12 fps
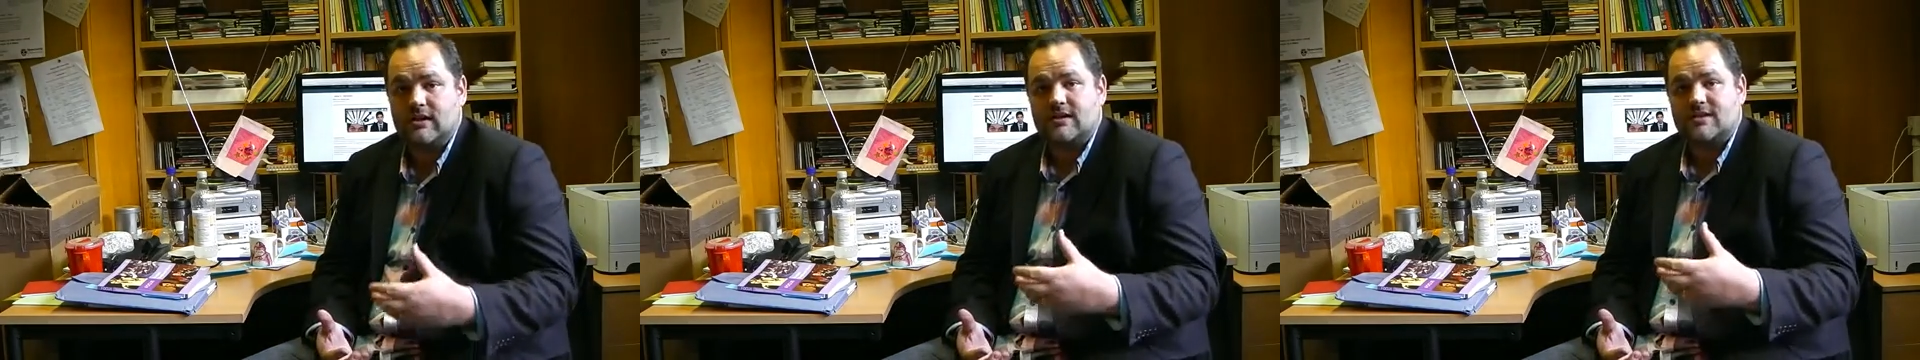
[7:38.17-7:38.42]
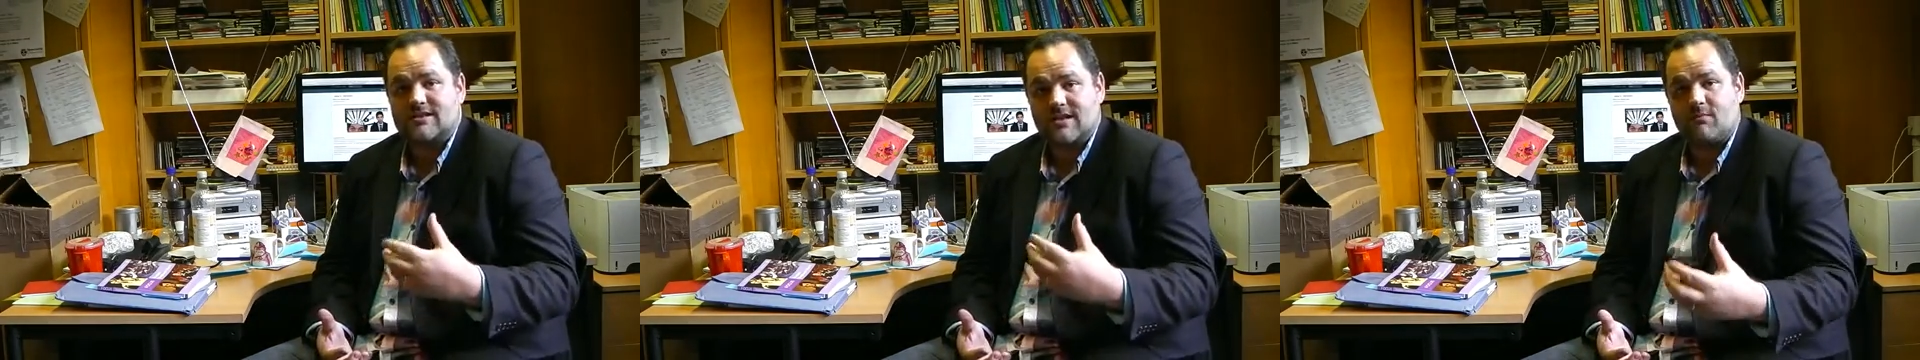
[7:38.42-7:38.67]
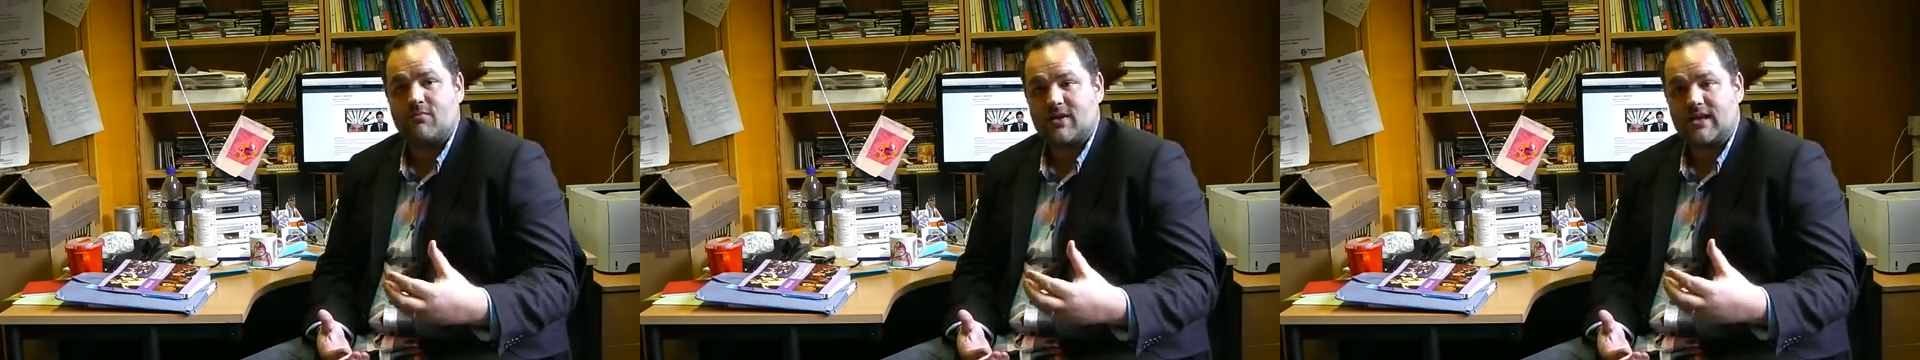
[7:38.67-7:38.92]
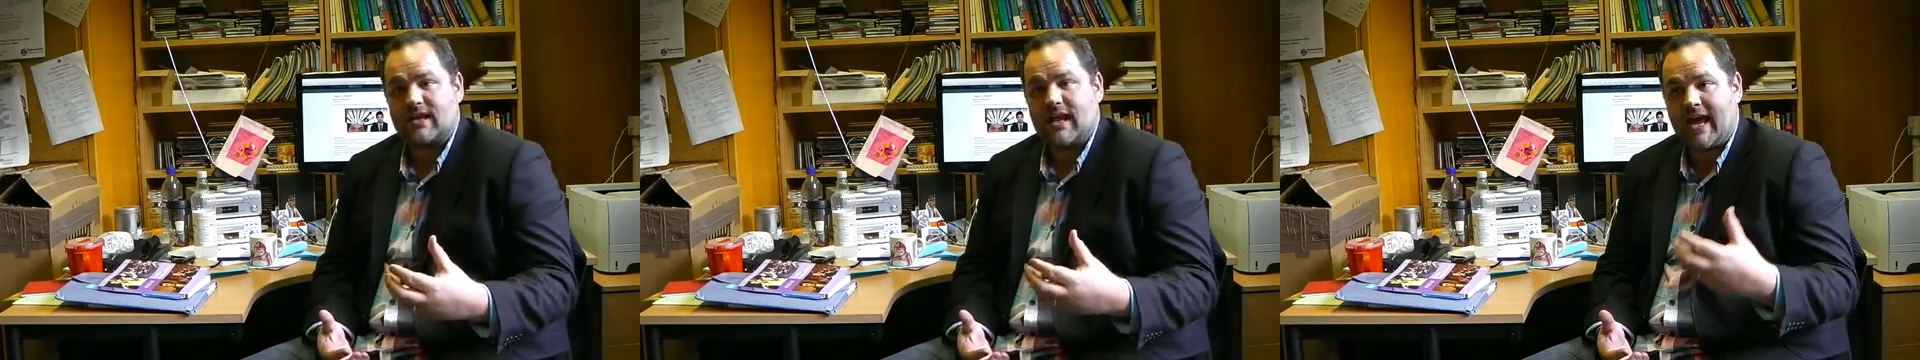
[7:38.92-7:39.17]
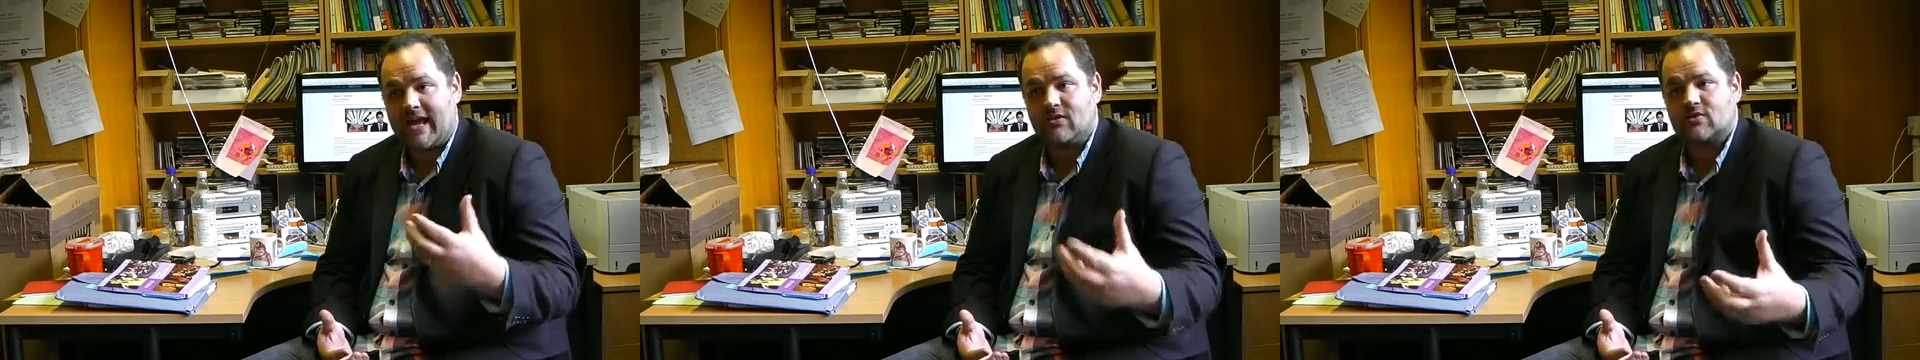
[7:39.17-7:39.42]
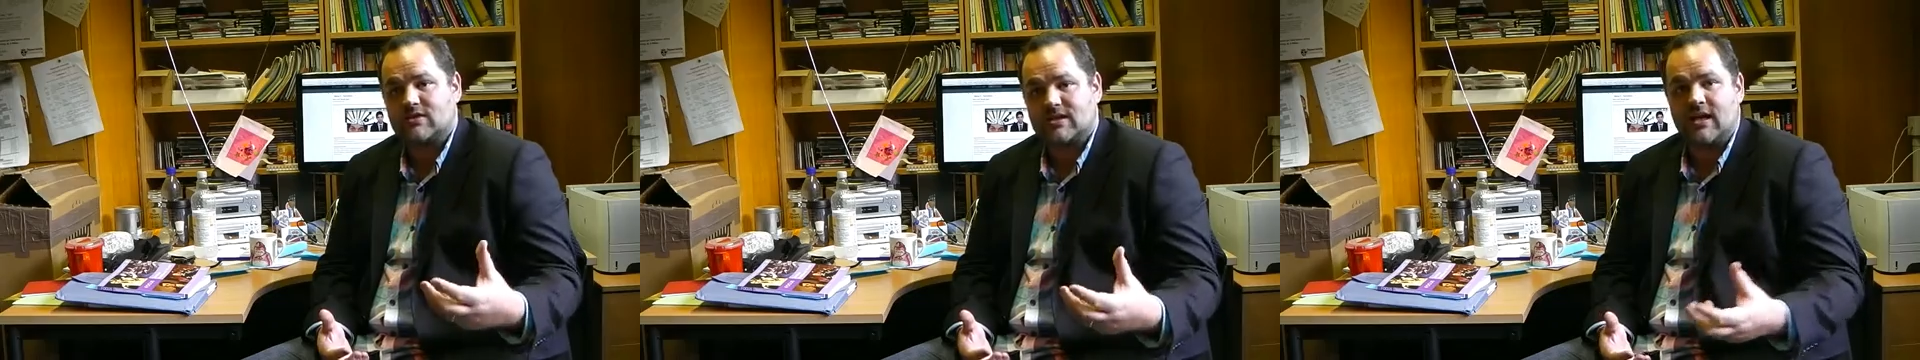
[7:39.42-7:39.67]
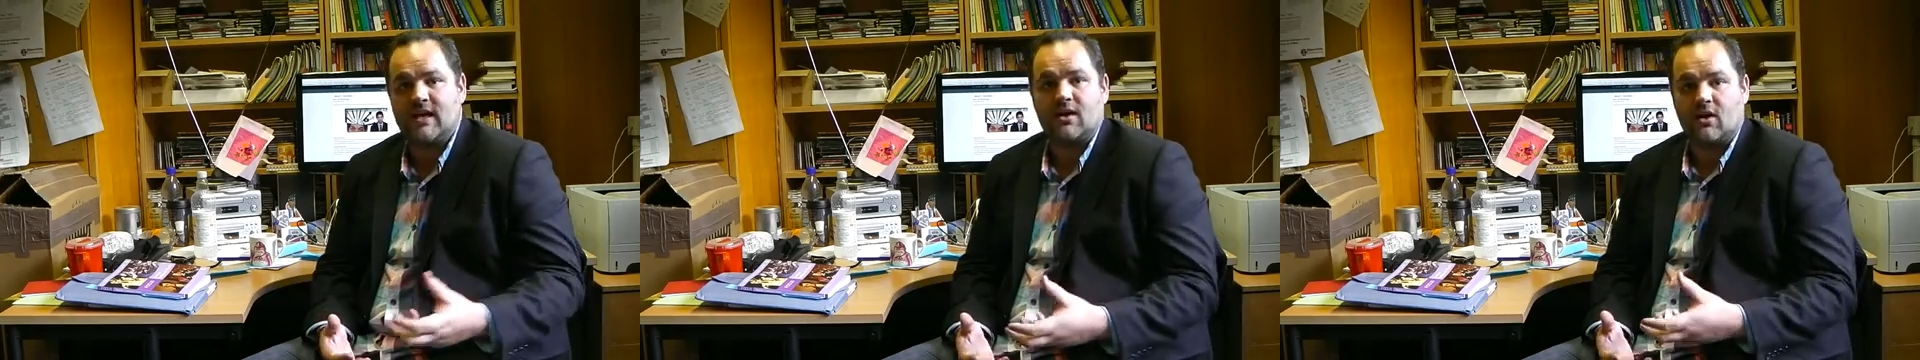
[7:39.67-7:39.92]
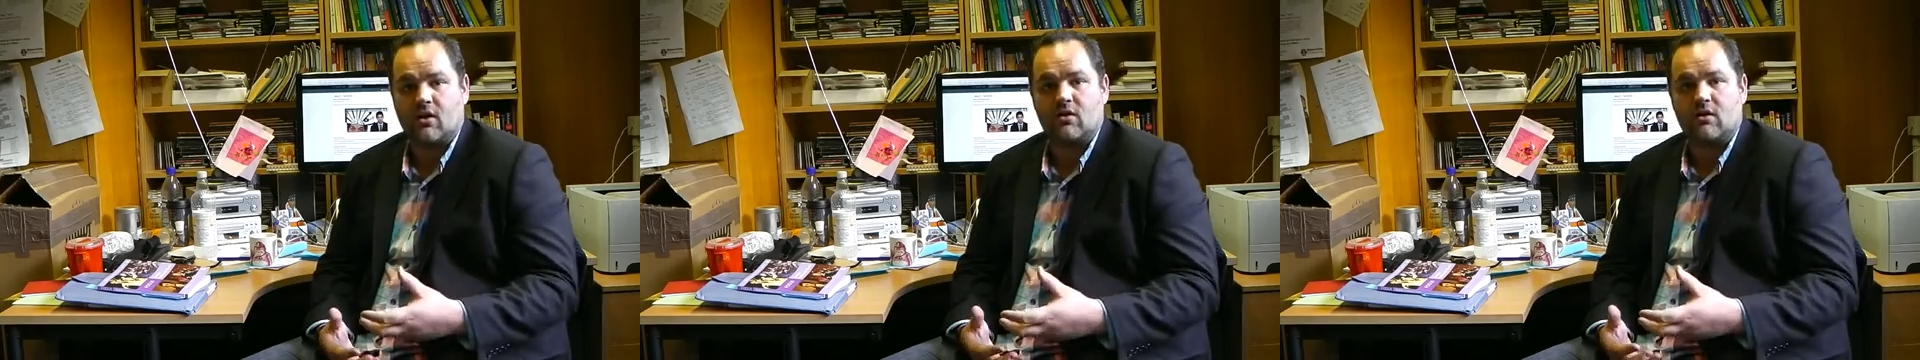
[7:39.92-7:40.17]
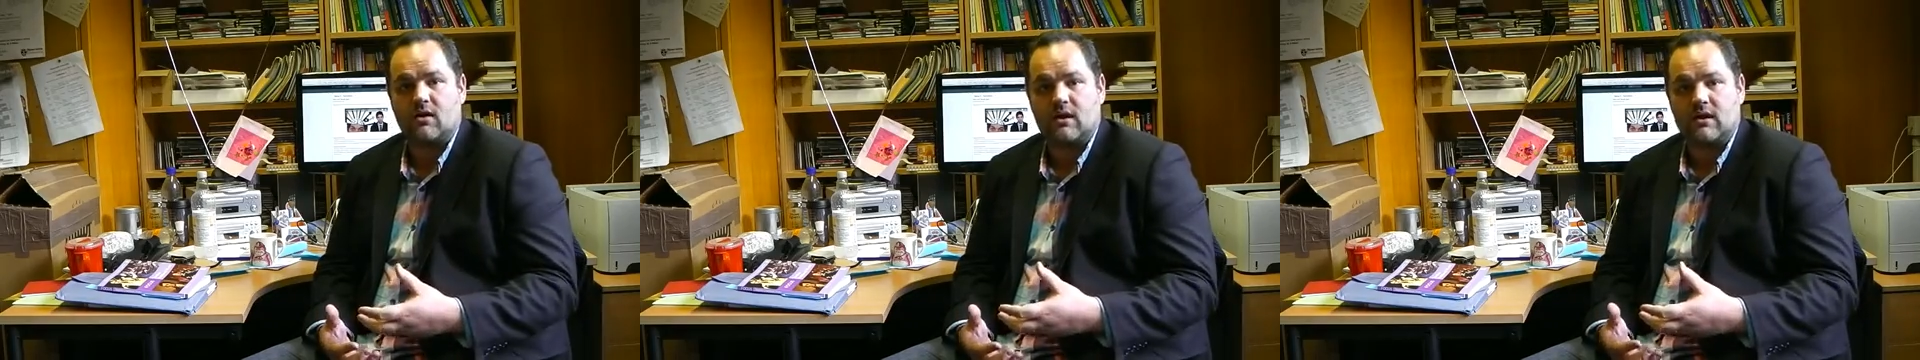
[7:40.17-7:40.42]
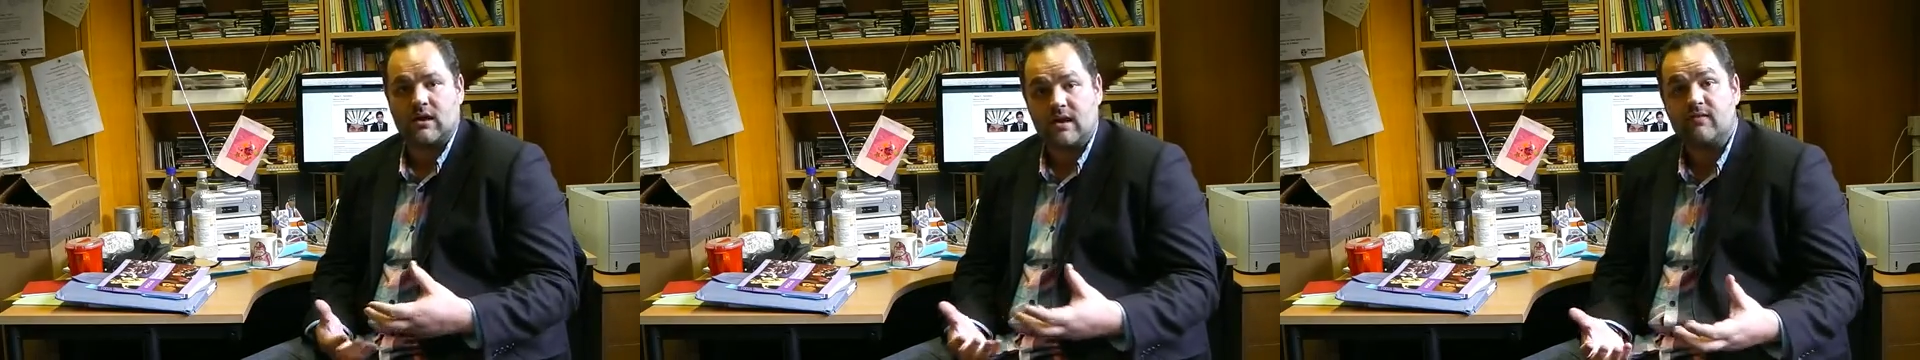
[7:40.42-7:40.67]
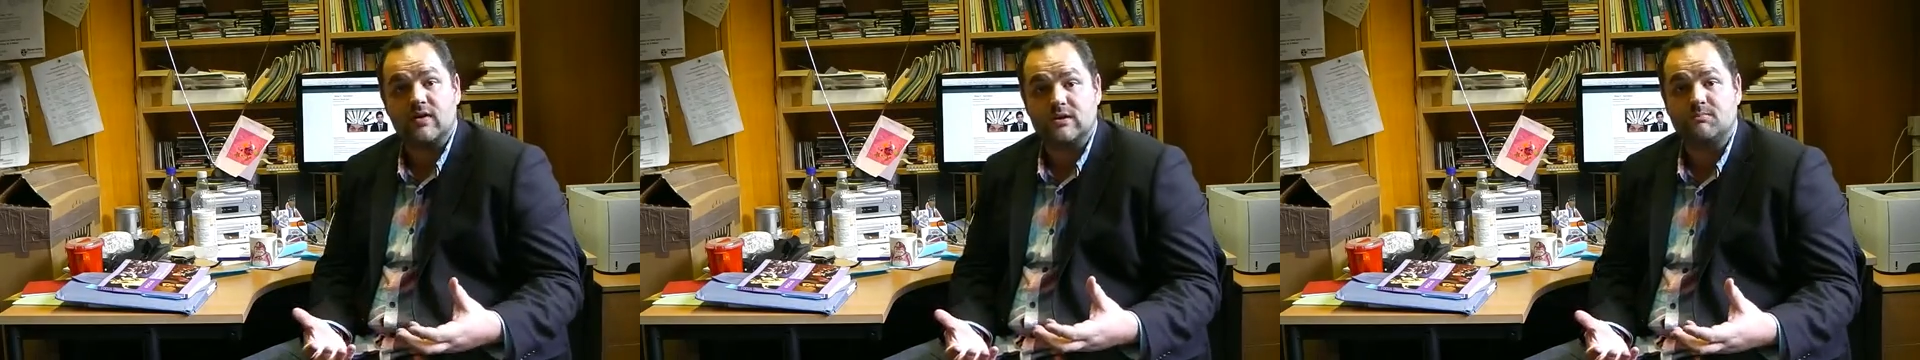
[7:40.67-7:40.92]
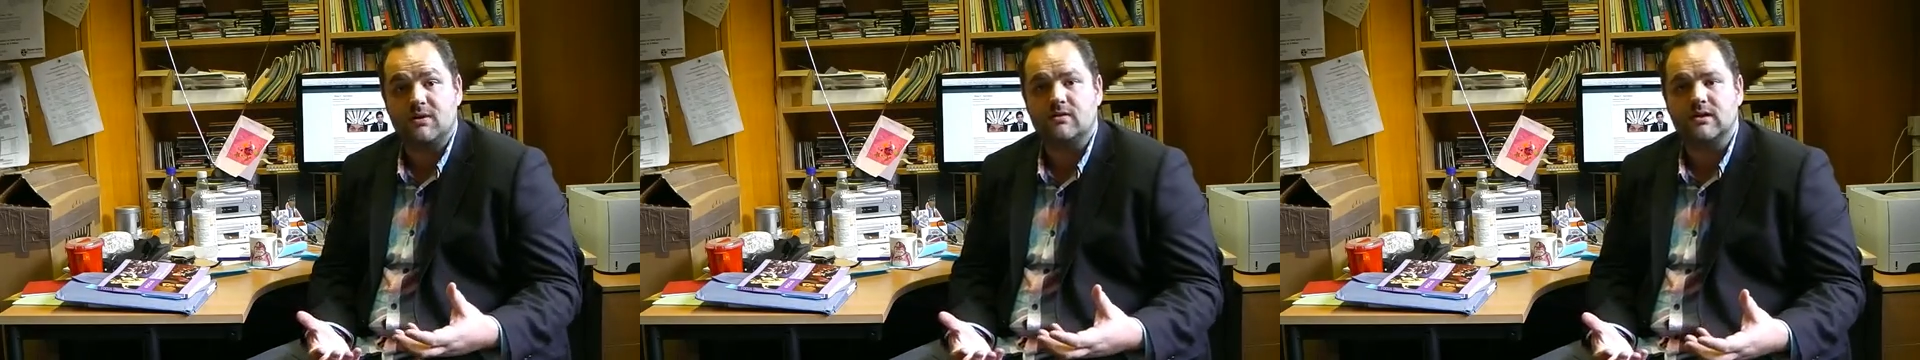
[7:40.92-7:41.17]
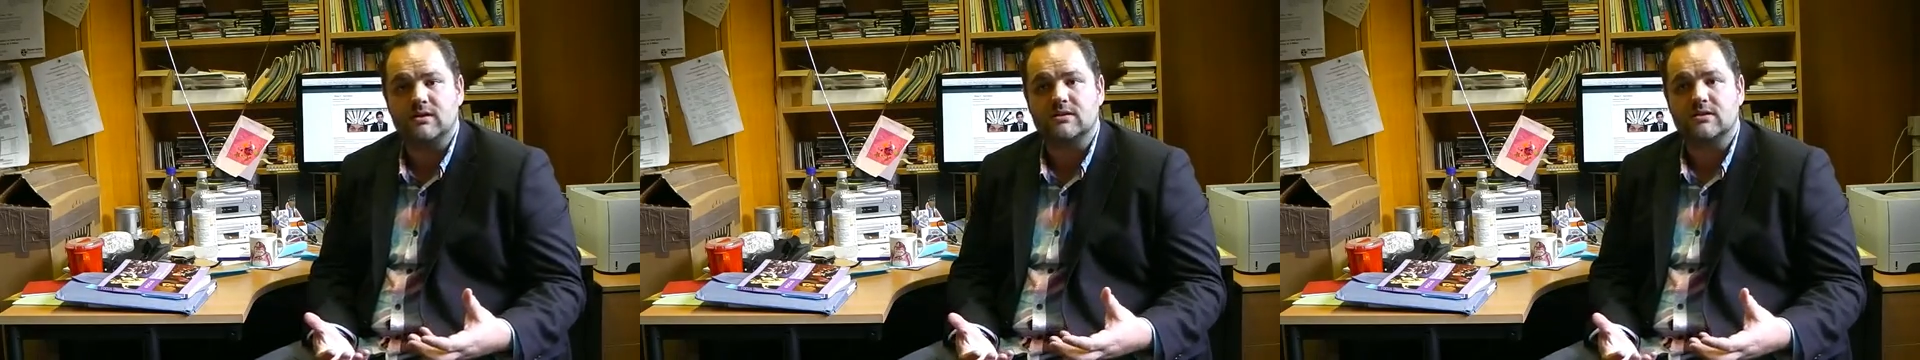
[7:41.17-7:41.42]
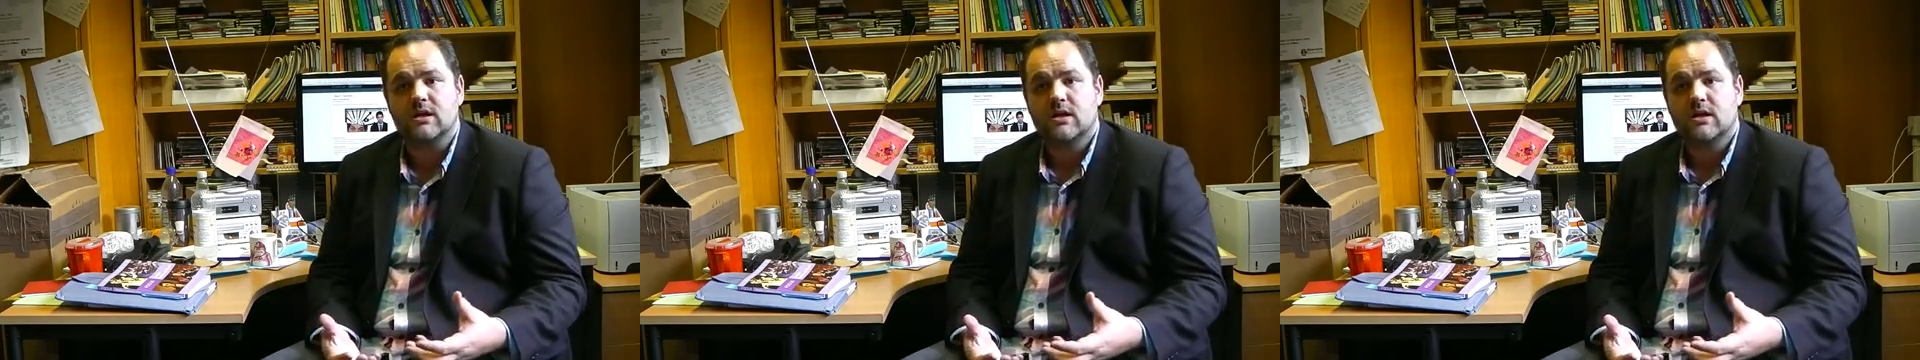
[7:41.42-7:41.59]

something else in our life experience.